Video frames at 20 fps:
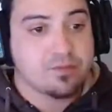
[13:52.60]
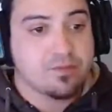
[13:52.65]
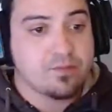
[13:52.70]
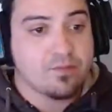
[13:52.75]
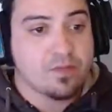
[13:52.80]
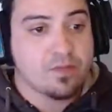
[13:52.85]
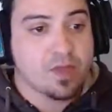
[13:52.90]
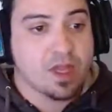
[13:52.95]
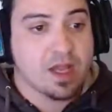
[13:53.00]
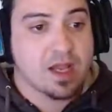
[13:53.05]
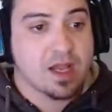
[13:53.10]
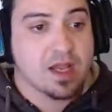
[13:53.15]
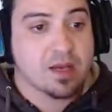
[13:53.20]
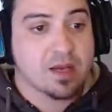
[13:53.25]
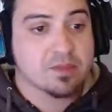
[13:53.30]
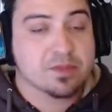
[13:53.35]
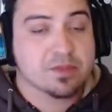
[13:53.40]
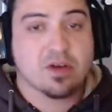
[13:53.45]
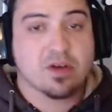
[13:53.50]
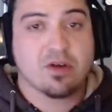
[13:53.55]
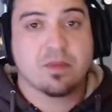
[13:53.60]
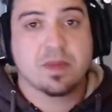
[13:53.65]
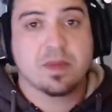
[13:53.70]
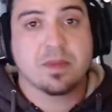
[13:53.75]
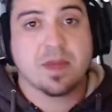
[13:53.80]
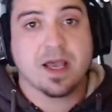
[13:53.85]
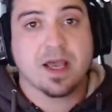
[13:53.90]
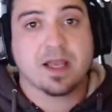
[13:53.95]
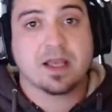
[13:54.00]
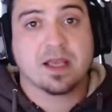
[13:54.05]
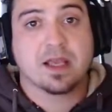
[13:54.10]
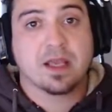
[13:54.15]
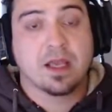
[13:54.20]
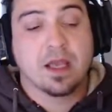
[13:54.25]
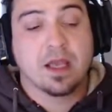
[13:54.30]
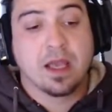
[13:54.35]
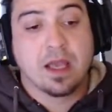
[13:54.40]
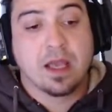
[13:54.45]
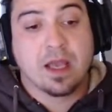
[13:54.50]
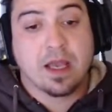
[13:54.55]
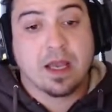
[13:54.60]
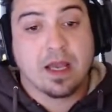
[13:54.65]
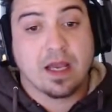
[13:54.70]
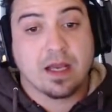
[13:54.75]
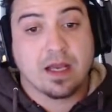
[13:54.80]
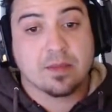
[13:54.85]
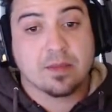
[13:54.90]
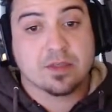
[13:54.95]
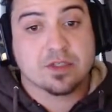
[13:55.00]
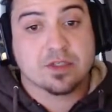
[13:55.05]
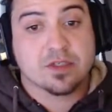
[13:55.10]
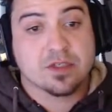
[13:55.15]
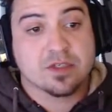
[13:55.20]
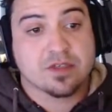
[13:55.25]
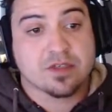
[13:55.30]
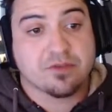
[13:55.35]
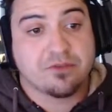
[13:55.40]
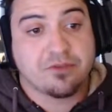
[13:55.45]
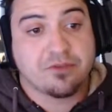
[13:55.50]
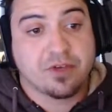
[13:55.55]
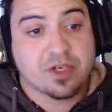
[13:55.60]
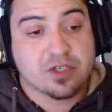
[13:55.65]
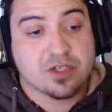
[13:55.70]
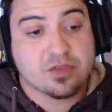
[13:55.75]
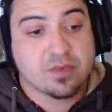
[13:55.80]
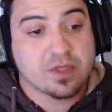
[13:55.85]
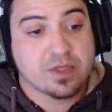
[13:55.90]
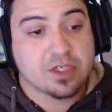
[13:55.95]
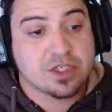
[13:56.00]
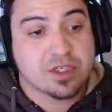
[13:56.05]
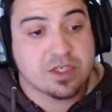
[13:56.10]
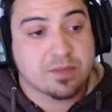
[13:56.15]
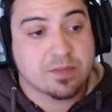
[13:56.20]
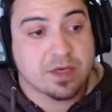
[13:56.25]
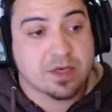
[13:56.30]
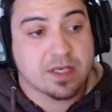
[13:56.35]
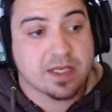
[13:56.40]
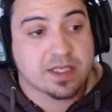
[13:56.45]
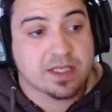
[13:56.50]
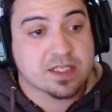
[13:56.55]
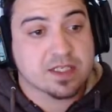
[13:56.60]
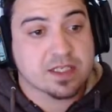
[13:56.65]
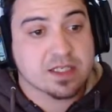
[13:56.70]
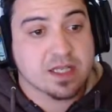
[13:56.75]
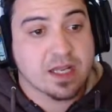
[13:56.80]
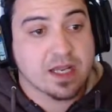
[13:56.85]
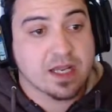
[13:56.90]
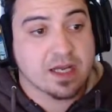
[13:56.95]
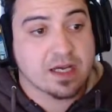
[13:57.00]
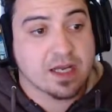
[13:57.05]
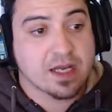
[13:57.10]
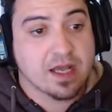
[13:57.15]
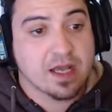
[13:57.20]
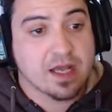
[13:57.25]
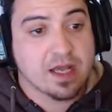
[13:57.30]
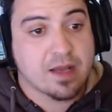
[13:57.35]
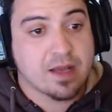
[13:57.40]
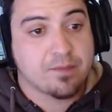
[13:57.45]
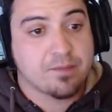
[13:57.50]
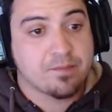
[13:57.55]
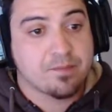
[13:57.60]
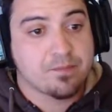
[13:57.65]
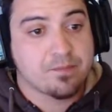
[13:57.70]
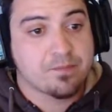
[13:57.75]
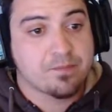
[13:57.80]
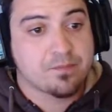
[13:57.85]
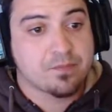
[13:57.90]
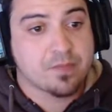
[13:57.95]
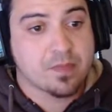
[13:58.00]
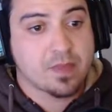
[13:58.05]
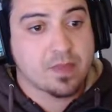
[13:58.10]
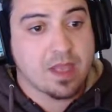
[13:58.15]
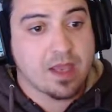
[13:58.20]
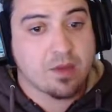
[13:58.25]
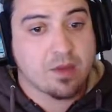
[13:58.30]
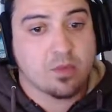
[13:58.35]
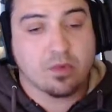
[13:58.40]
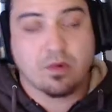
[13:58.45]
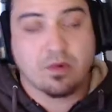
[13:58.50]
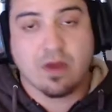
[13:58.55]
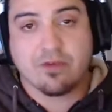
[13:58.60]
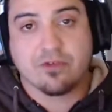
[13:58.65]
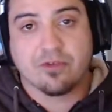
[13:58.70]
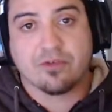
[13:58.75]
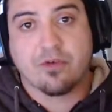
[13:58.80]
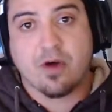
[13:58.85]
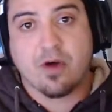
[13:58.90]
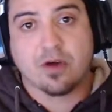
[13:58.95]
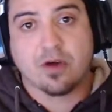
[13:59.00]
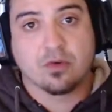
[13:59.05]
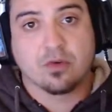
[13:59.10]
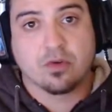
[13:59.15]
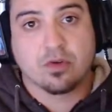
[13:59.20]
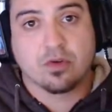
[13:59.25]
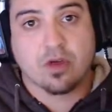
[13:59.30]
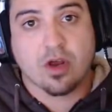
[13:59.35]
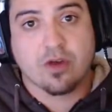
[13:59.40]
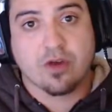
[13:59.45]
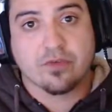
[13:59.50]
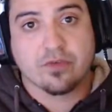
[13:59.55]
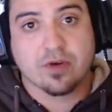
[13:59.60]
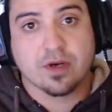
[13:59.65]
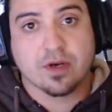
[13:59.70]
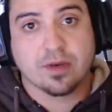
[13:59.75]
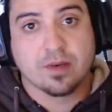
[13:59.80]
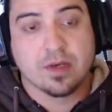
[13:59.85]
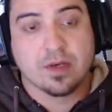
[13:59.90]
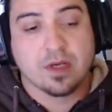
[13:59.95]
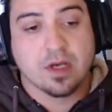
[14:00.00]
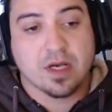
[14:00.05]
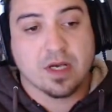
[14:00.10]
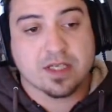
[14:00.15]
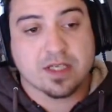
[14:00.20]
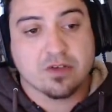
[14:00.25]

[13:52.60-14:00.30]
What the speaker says: So I'll be back as soon as I'm finished with the ship, I guess, and yeah, we'll have a final look over it. I still